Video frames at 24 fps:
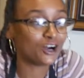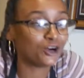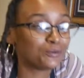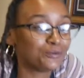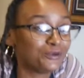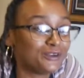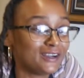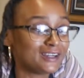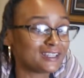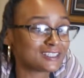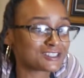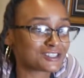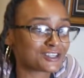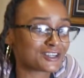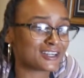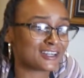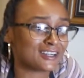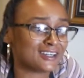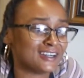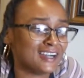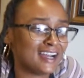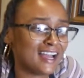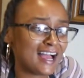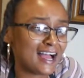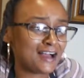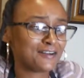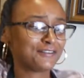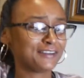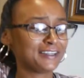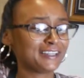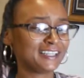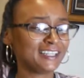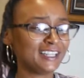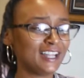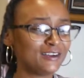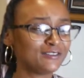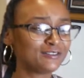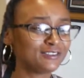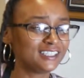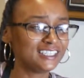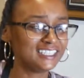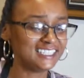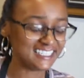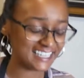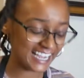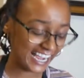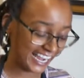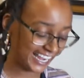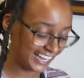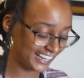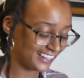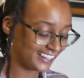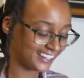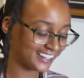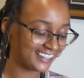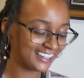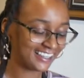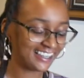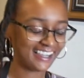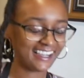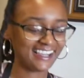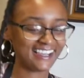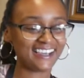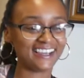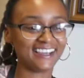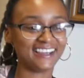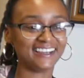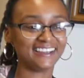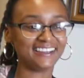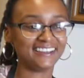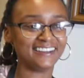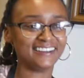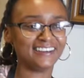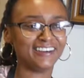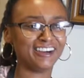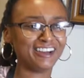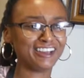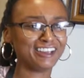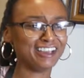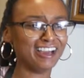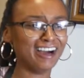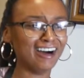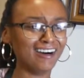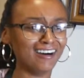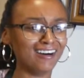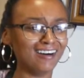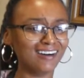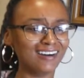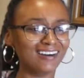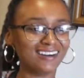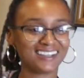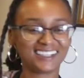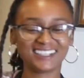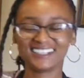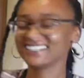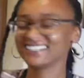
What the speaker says: hope you guys are having a lovely day, and y'all,